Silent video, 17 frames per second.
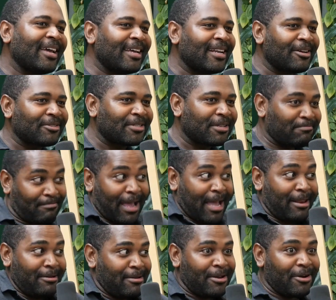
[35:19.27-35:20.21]
And I was like,
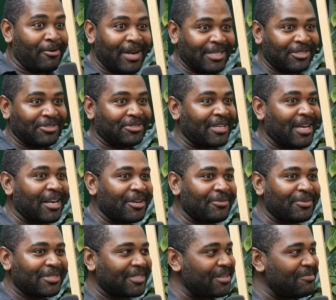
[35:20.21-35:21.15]
I don't know. I just thought
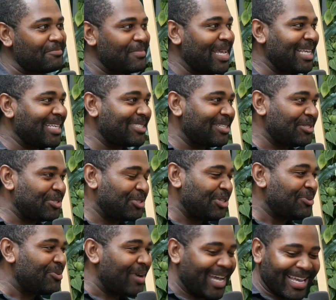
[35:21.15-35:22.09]
it was an amazing
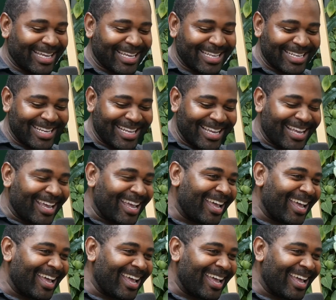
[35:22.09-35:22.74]
G-Wagon.